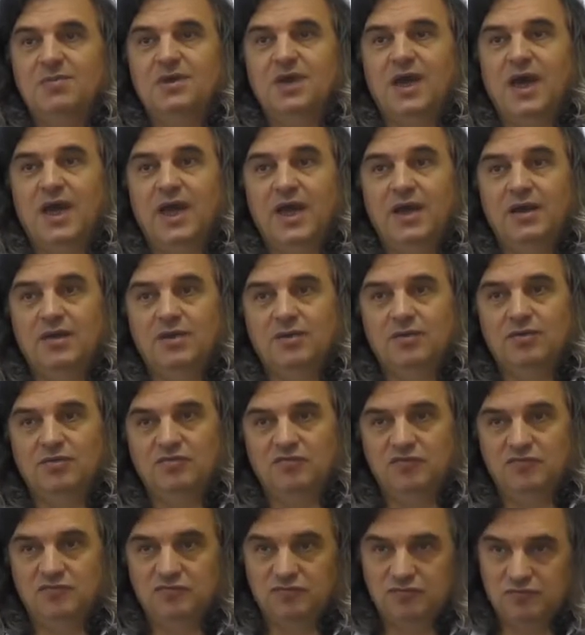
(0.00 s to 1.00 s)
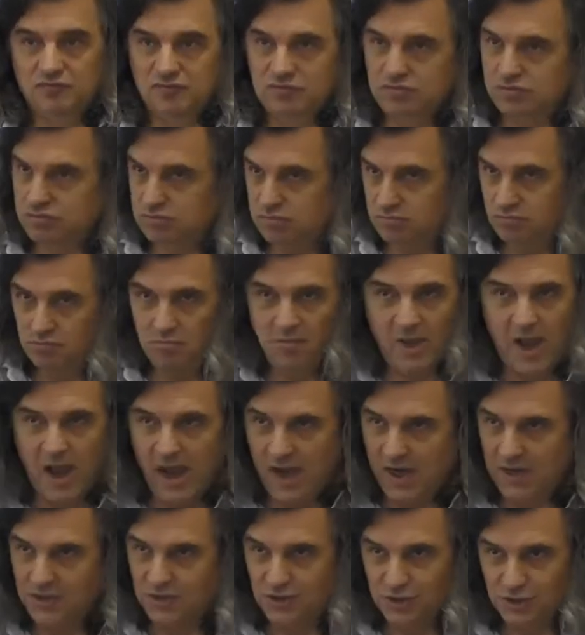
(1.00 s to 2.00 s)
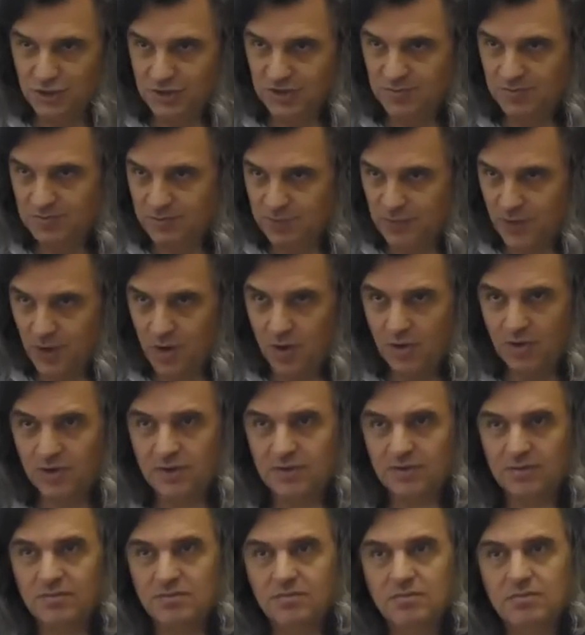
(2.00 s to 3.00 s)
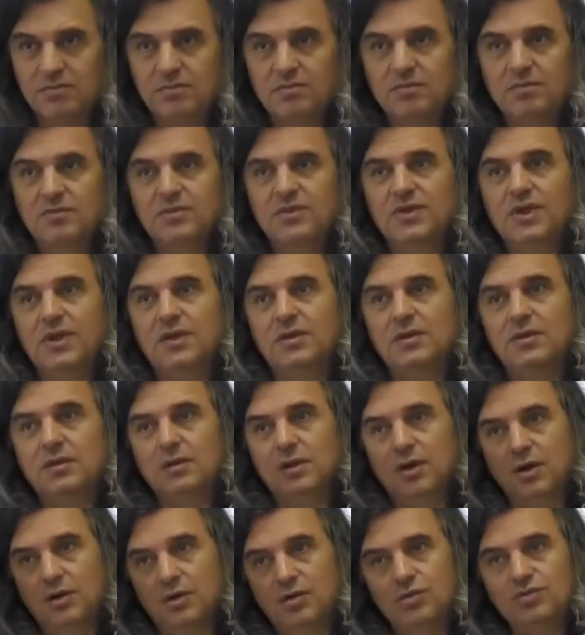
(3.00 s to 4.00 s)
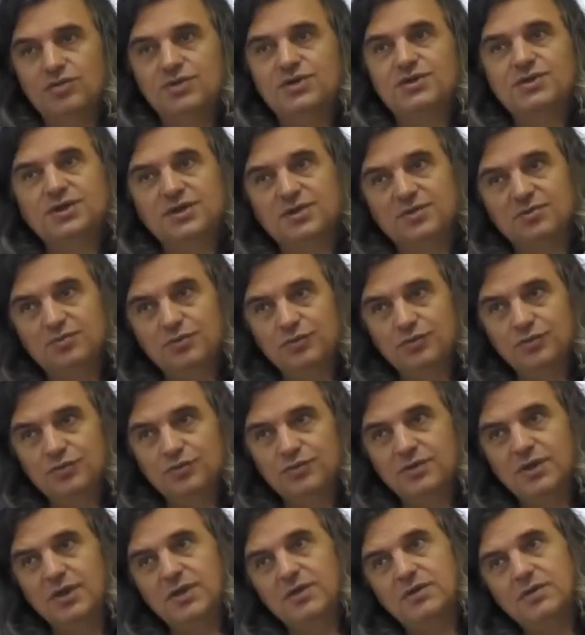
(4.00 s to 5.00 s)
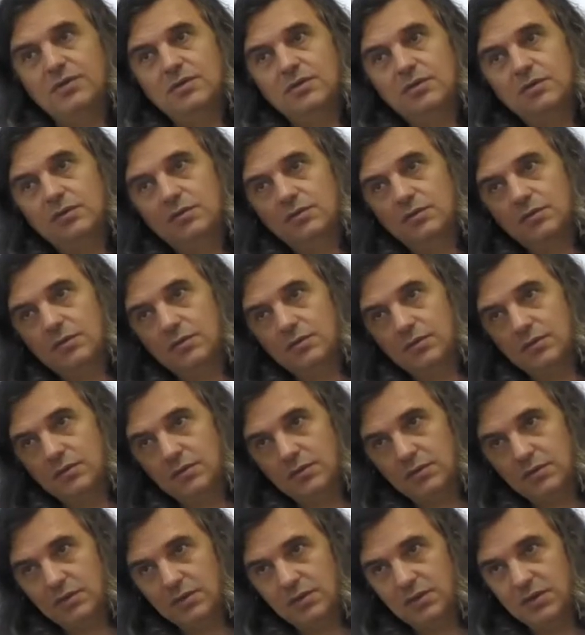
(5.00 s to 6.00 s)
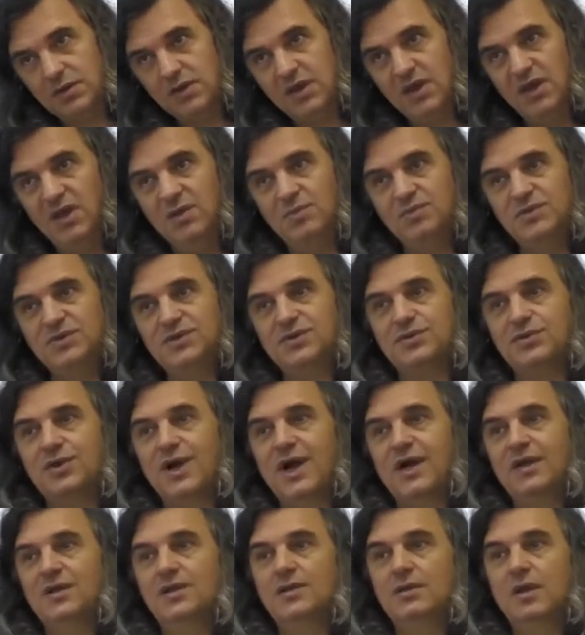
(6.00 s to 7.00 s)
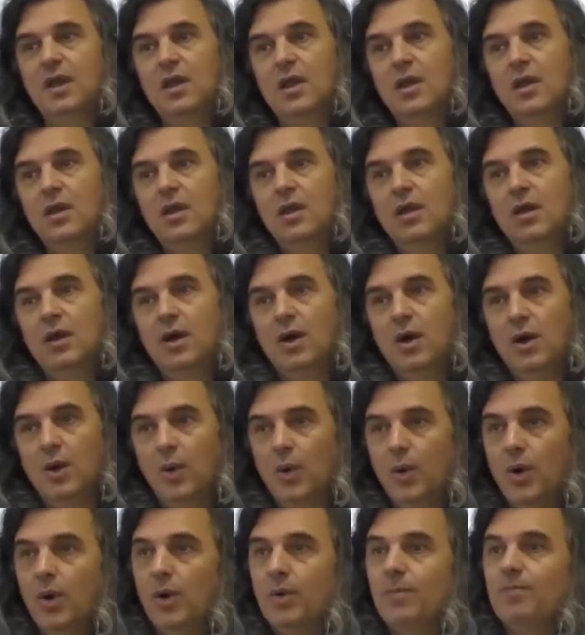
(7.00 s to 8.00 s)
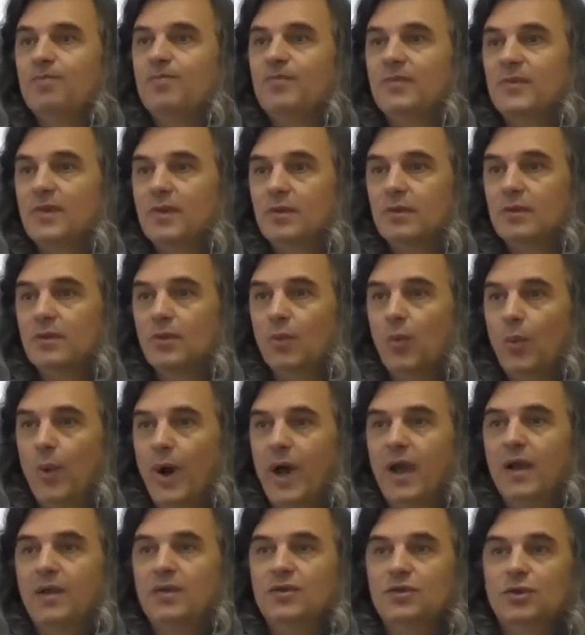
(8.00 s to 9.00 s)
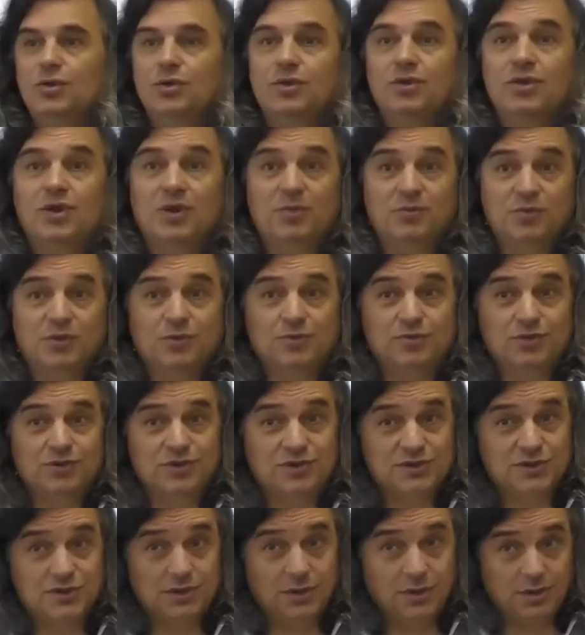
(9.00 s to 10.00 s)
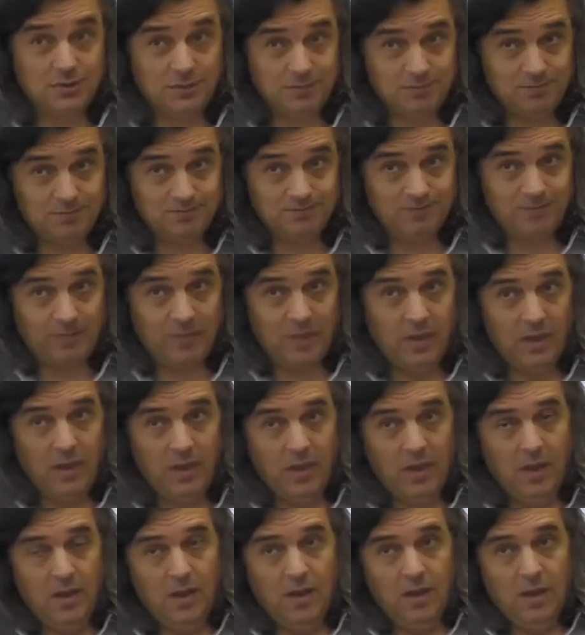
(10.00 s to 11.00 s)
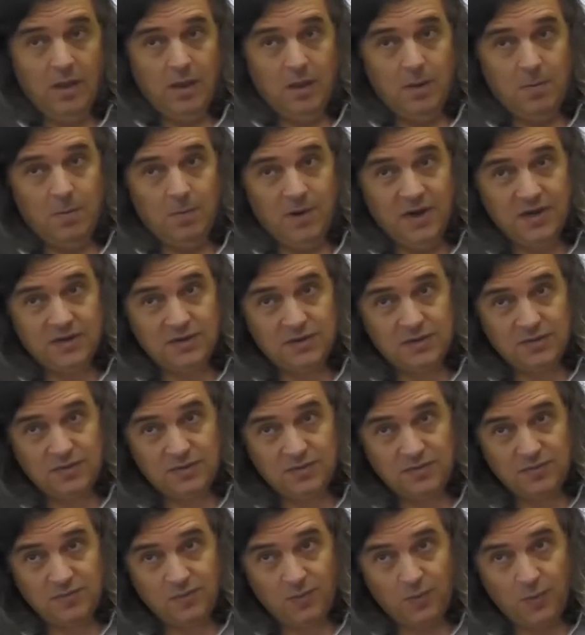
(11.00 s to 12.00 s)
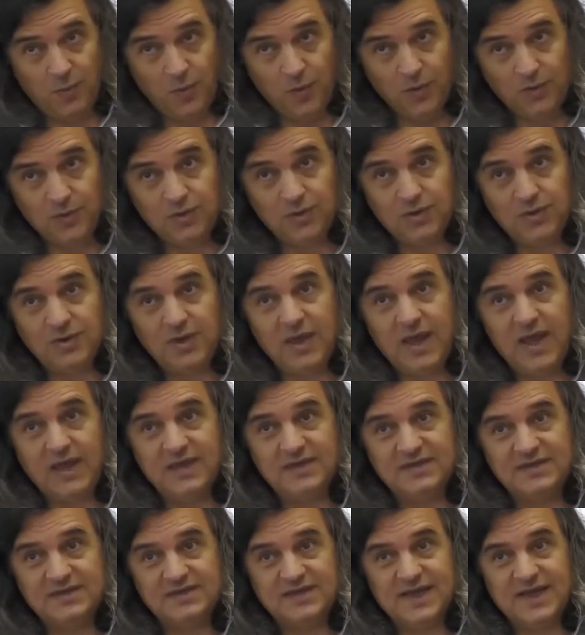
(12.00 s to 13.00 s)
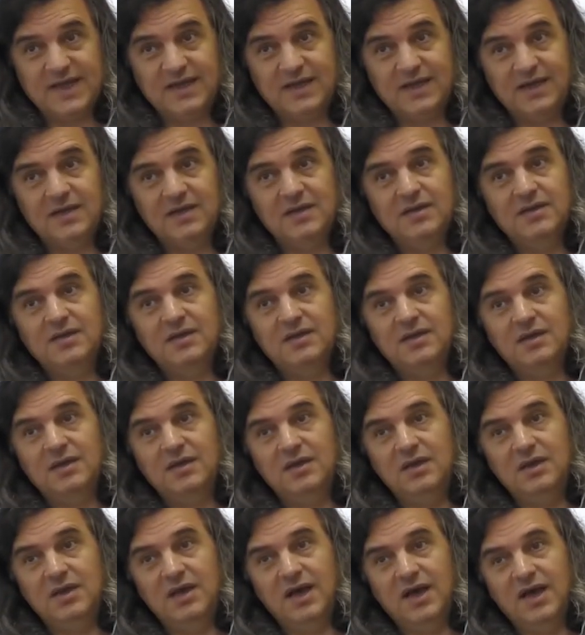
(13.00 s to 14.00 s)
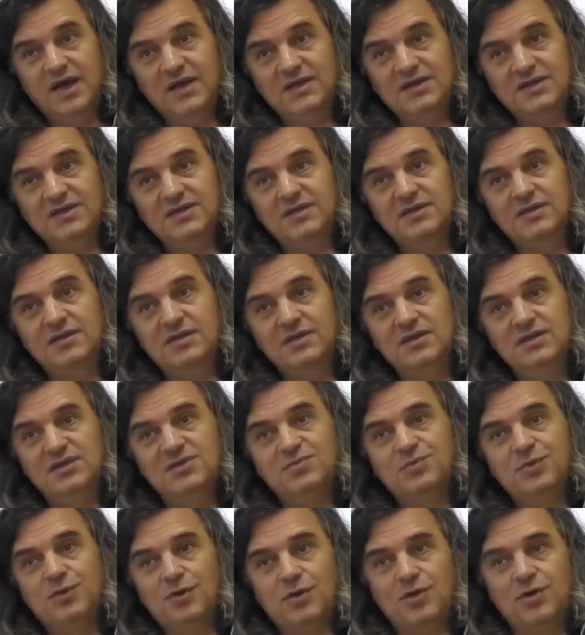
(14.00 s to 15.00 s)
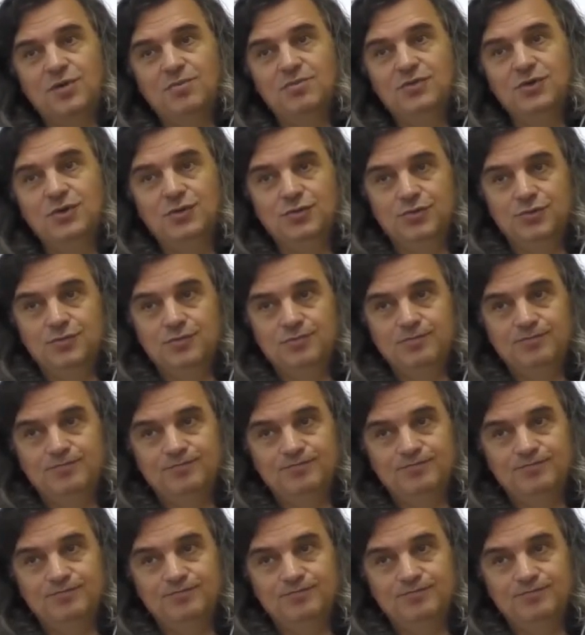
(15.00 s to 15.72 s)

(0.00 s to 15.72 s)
kind of magic program that loads at boot and keeps running while your computer is on. But what exactly does this program do?